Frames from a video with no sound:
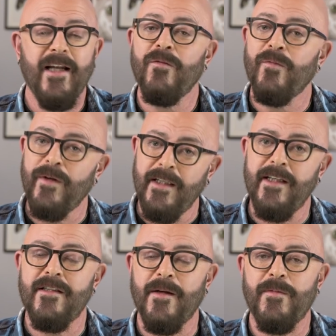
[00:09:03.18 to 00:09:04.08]
and it really
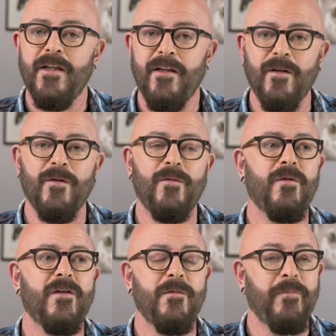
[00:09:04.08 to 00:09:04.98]
is up to
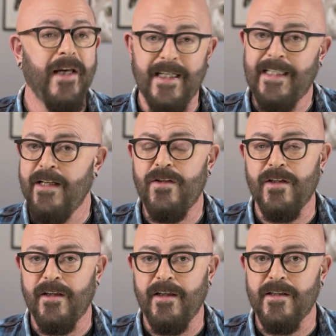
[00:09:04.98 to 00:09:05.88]
you to pay
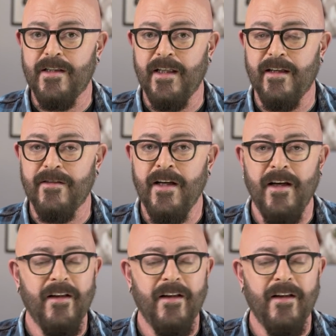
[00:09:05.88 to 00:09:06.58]
attention to these things.